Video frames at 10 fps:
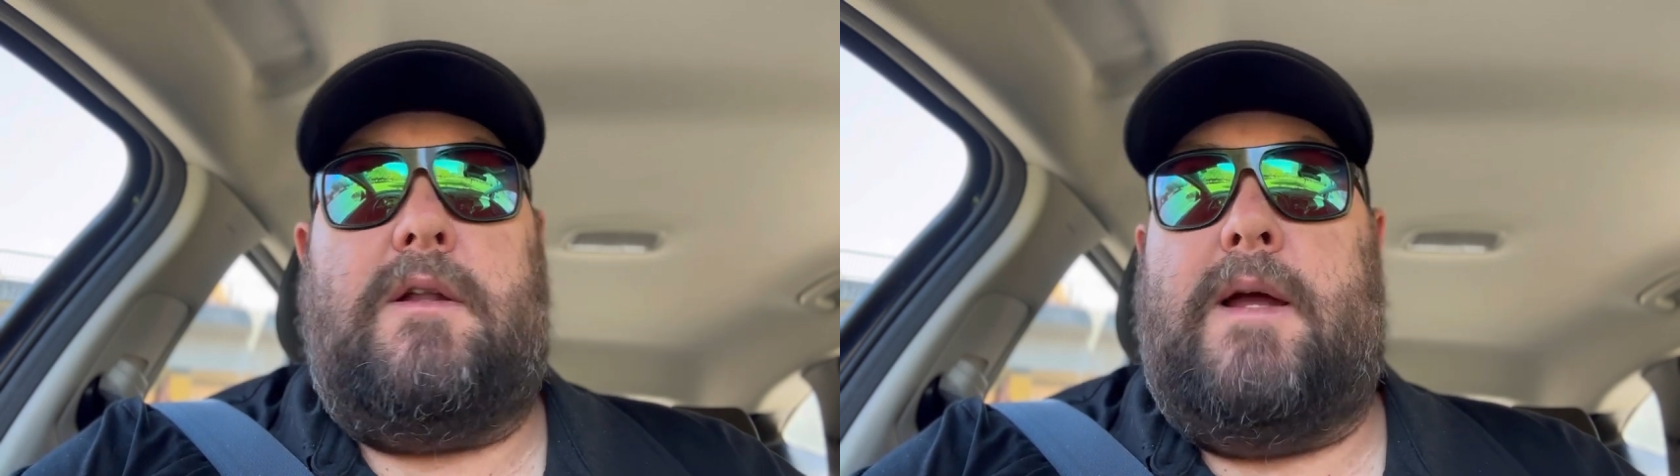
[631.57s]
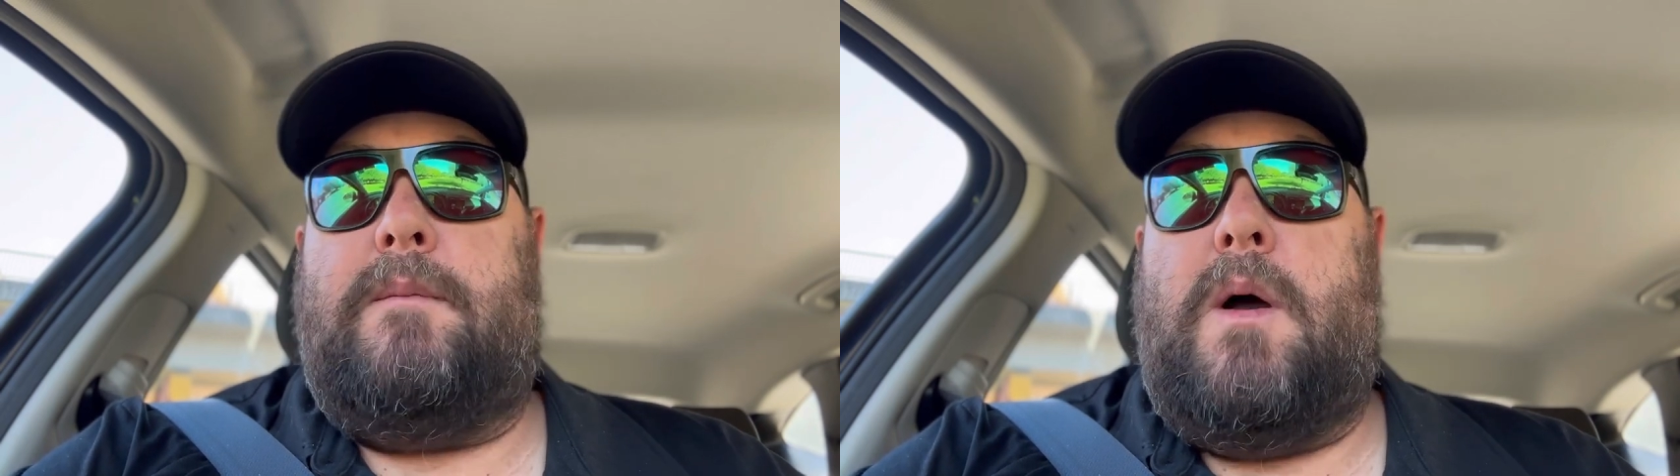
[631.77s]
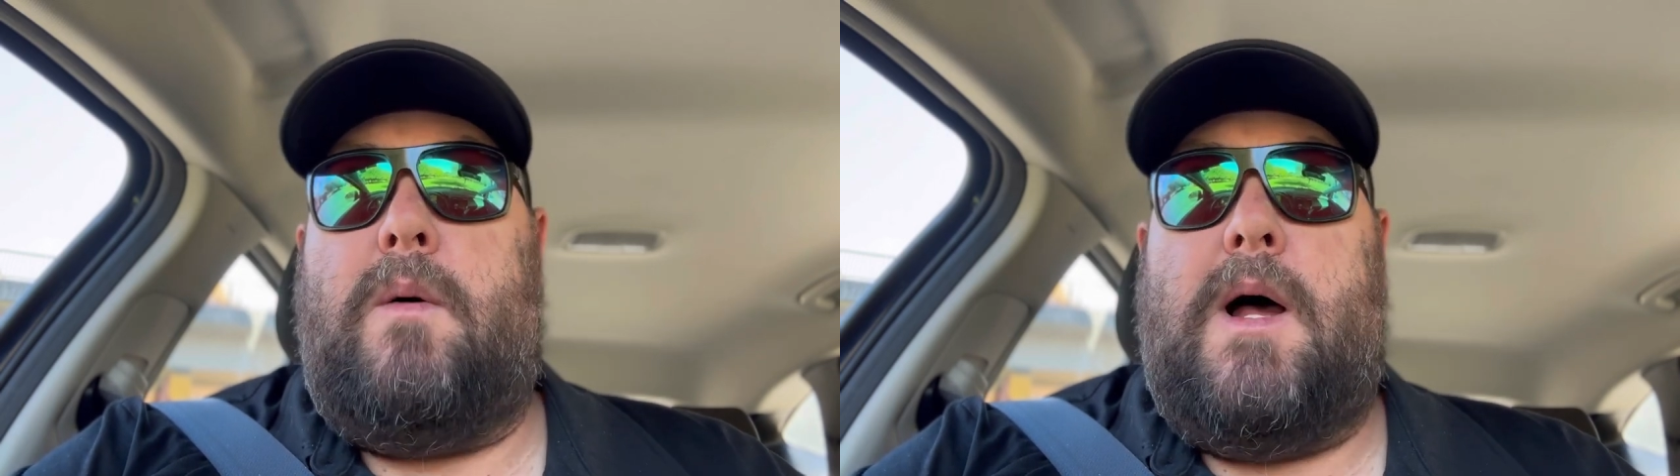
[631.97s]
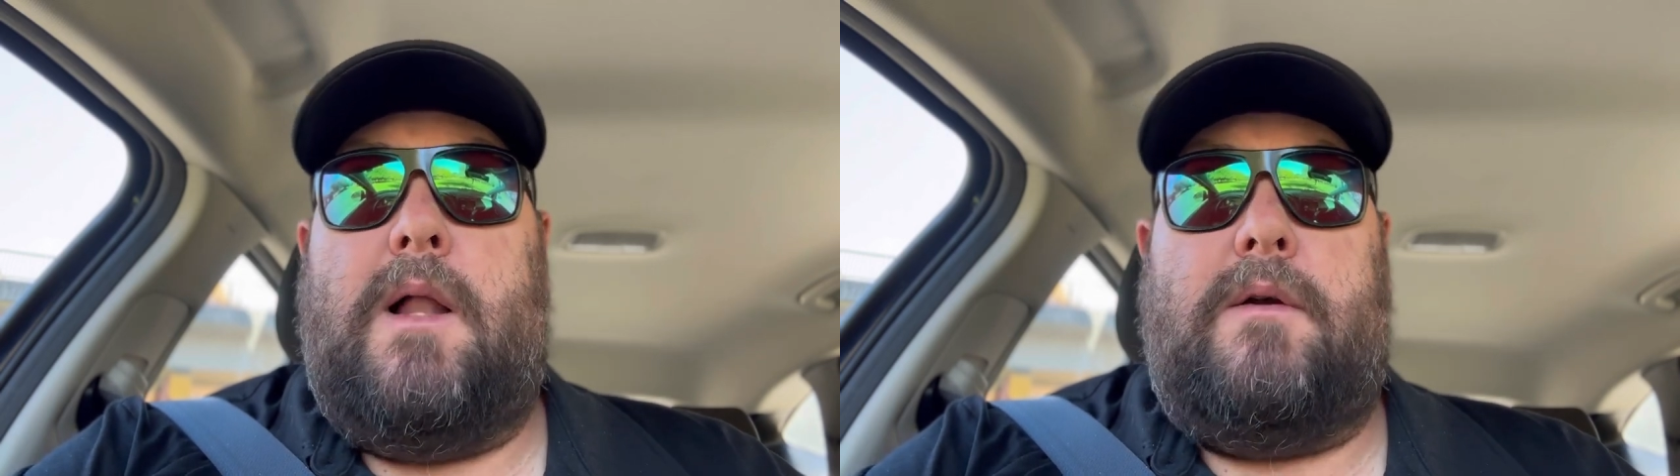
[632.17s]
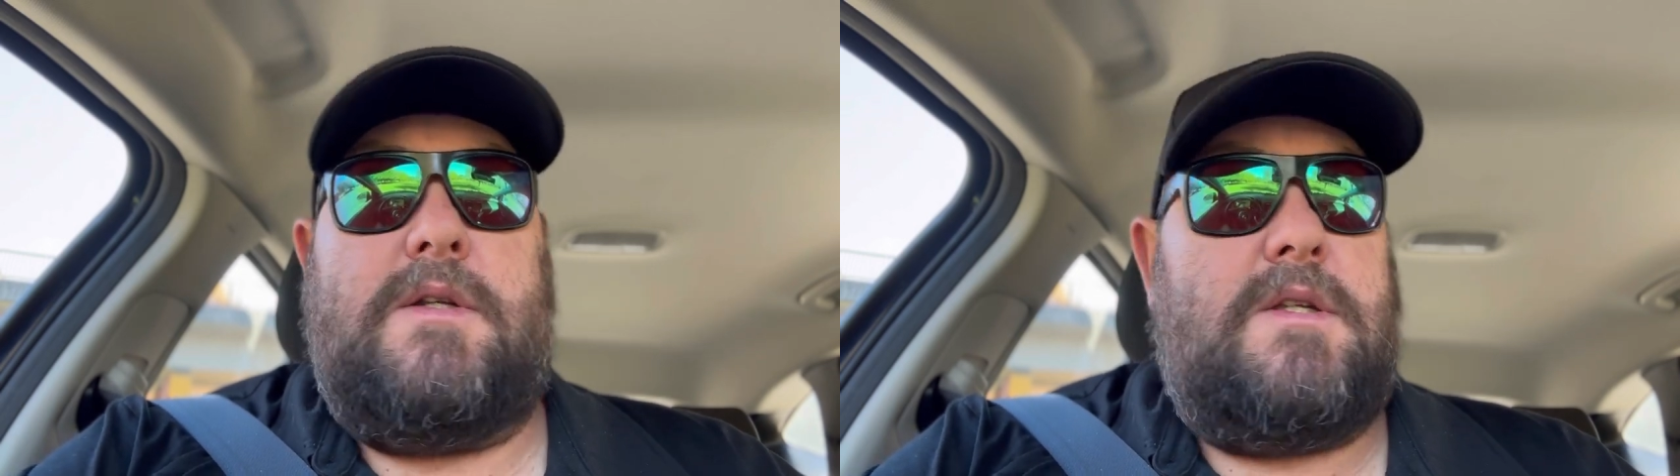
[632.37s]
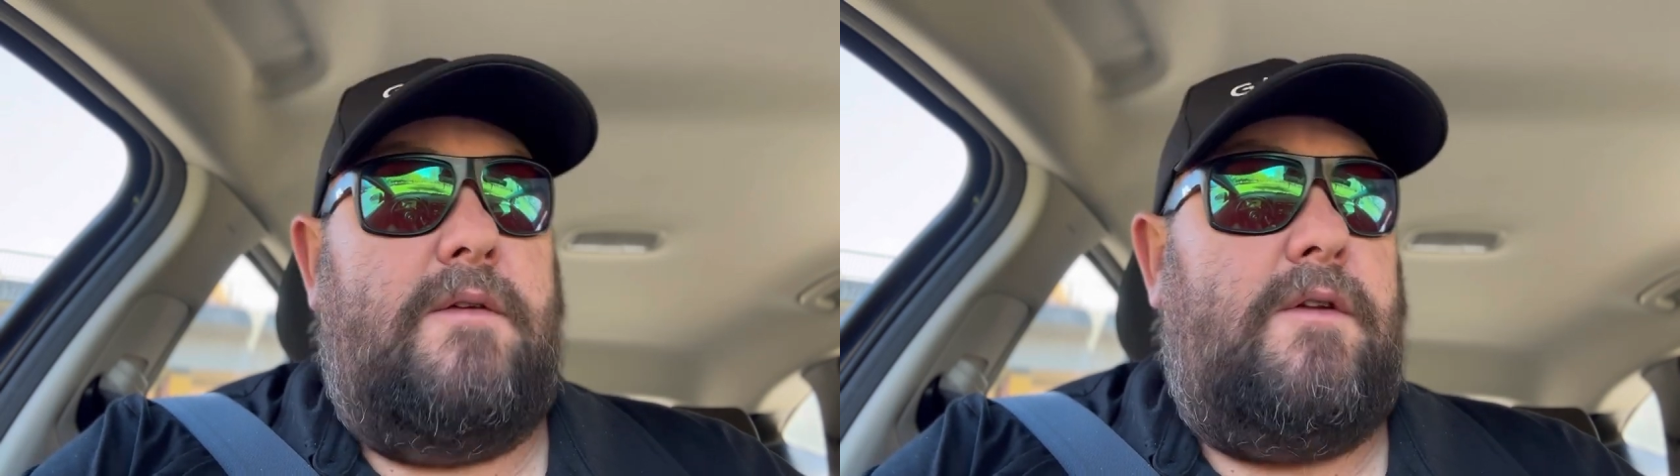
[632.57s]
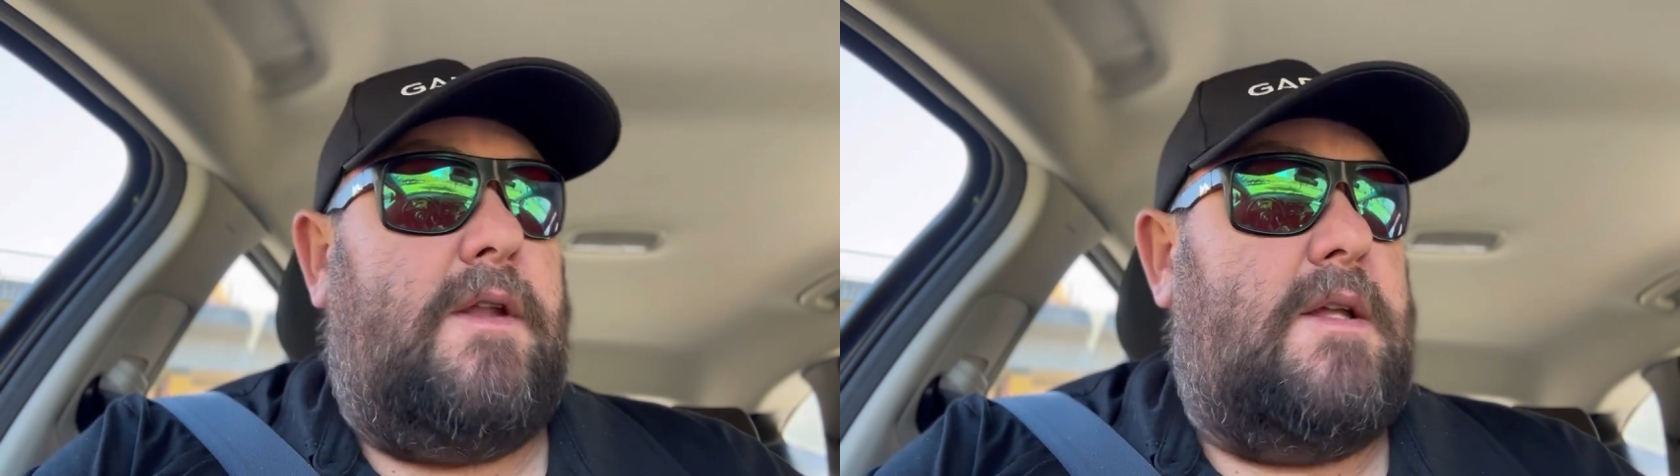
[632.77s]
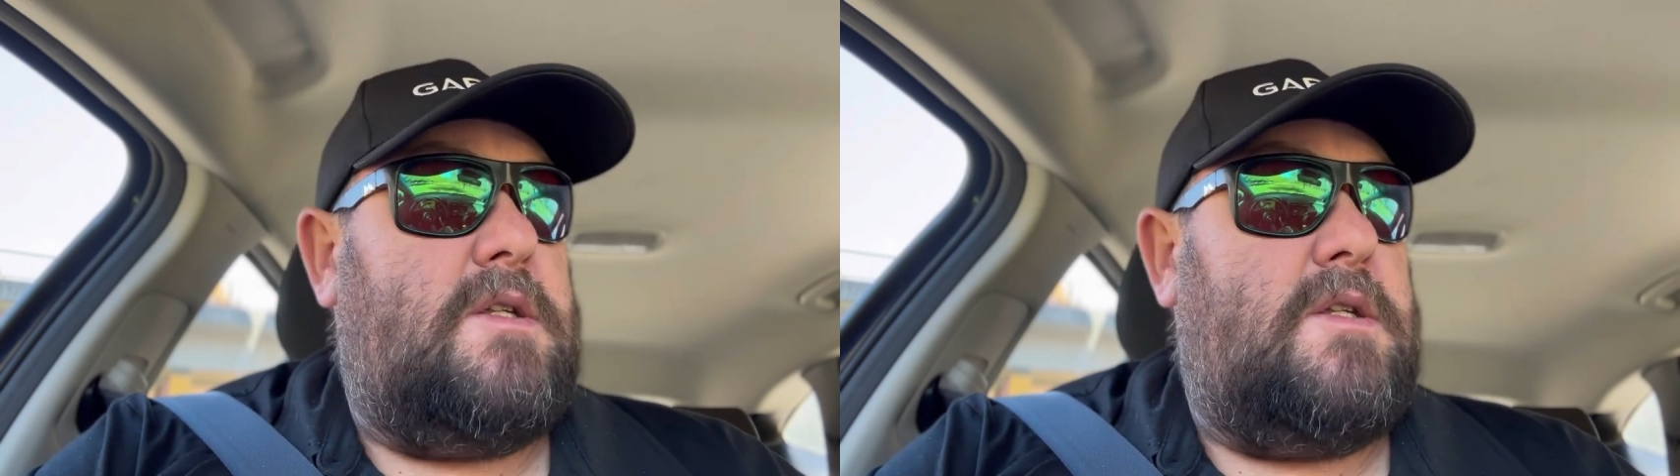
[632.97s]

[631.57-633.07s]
Lake Mulwala and stuff like that.